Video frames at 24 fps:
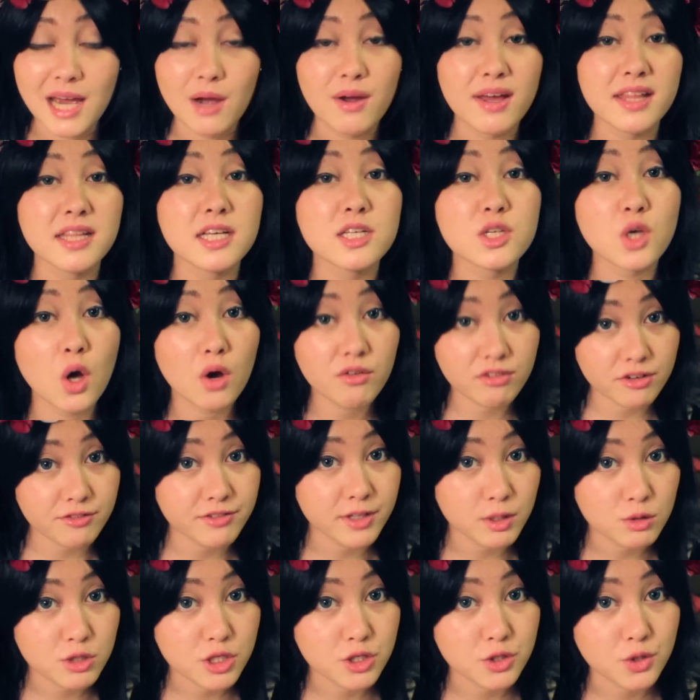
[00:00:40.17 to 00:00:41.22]
Now in this
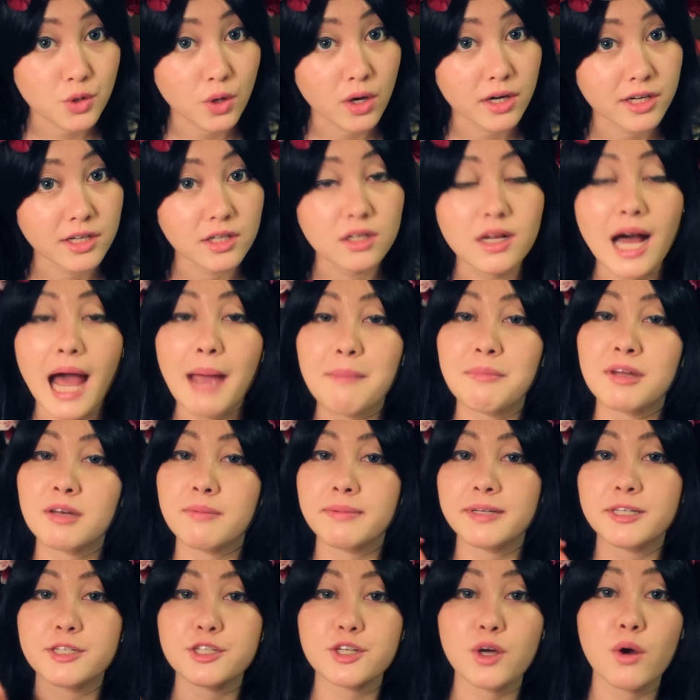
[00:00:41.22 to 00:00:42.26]
overview tutorial, I'm going
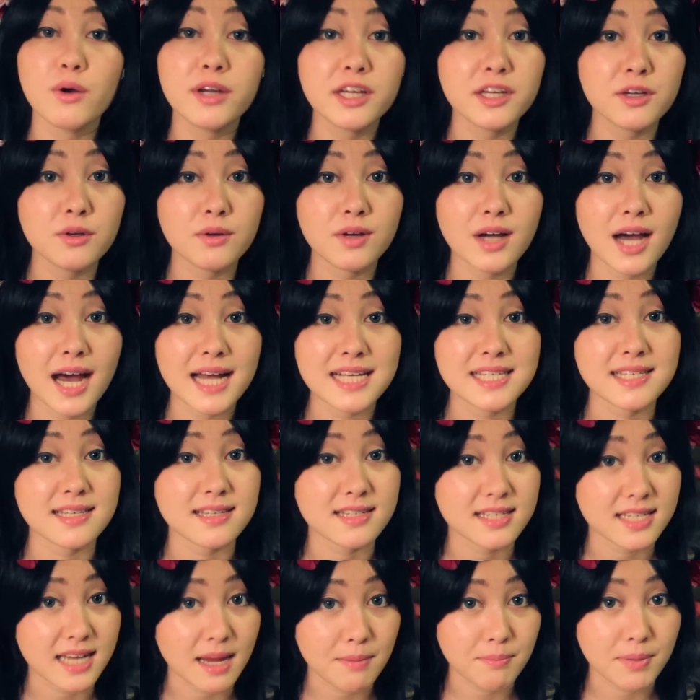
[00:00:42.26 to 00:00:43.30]
to be showing you guys the
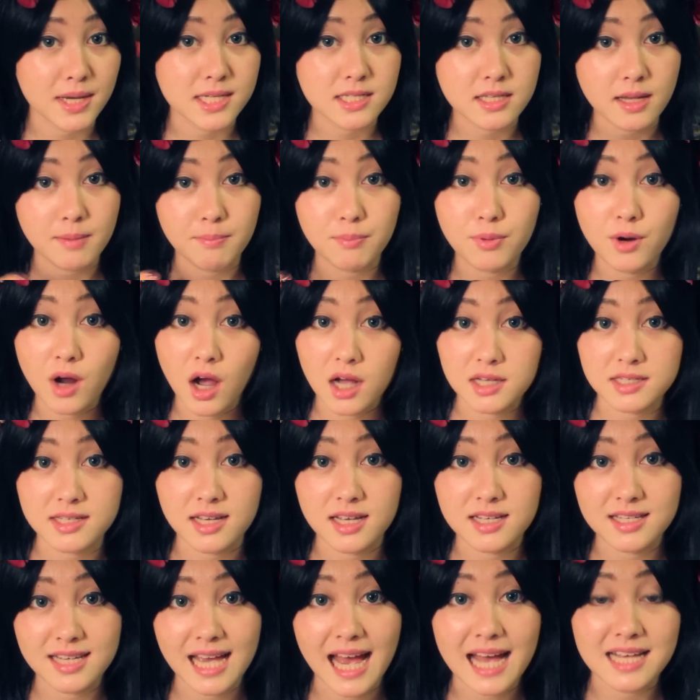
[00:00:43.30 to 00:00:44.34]
step-by-step
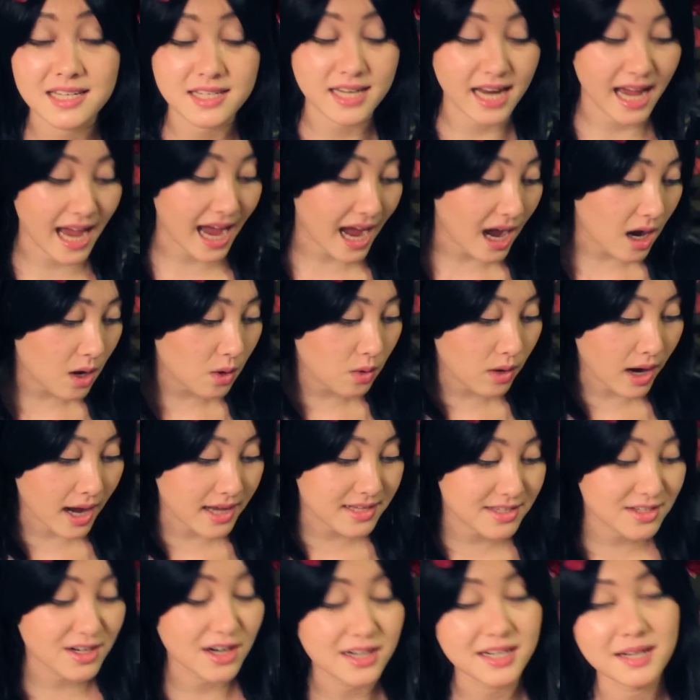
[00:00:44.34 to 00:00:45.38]
process as to how I
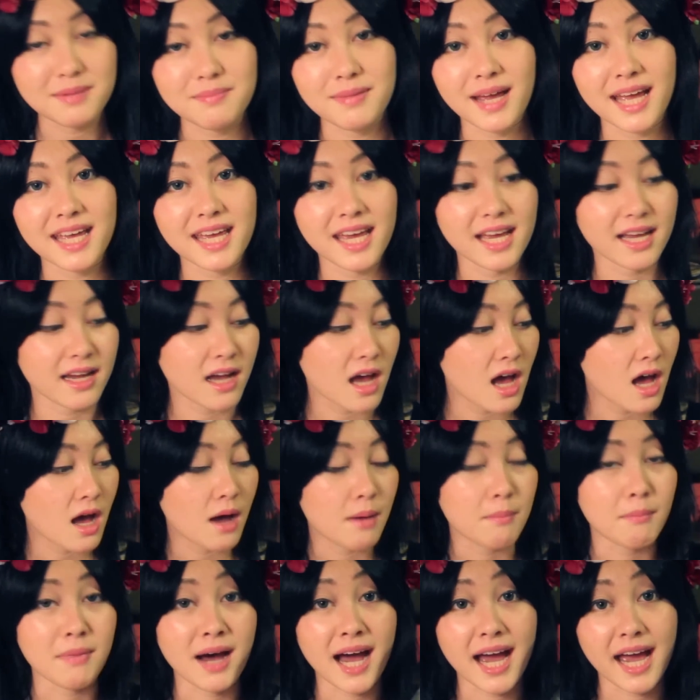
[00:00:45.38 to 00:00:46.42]
started making
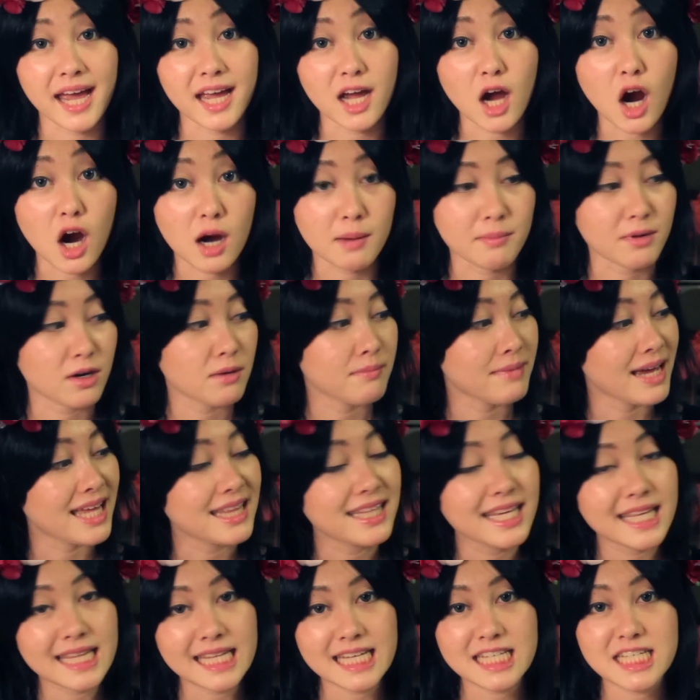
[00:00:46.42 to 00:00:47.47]
my armor,
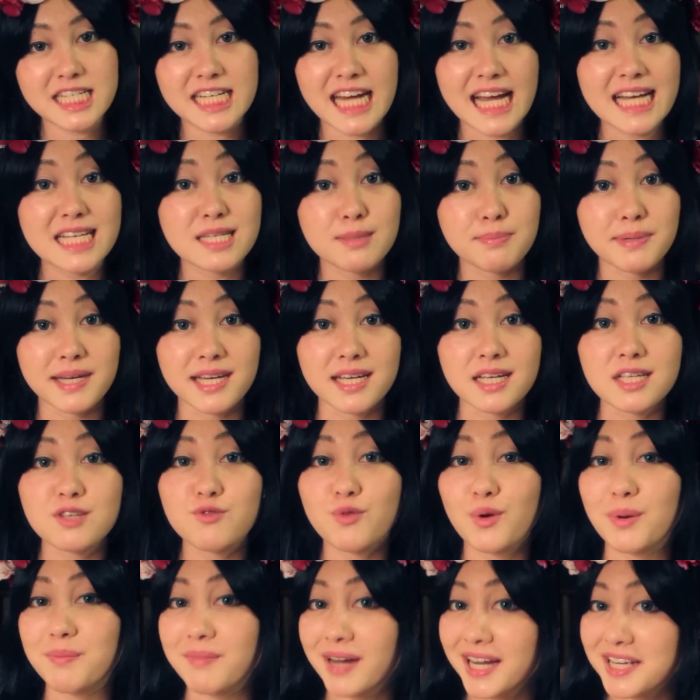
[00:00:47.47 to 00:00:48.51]
mainly this chest piece,
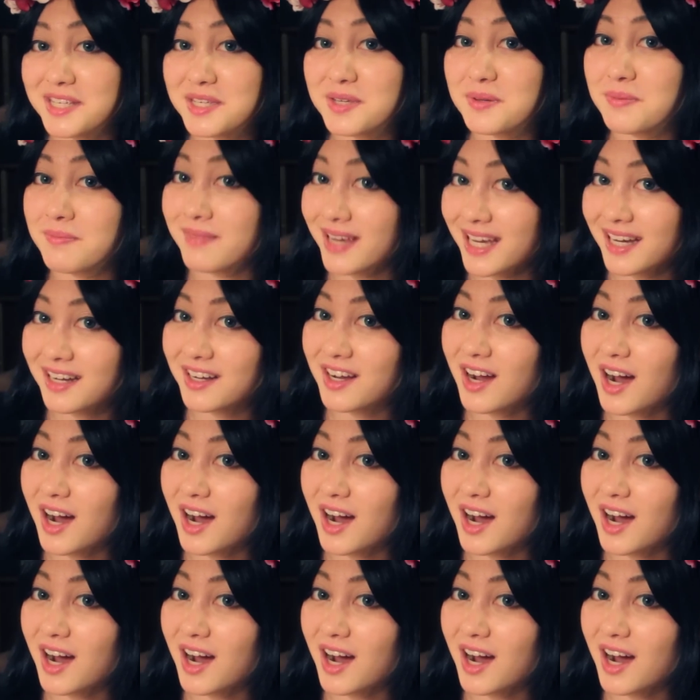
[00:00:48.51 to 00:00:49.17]
for my Sumiya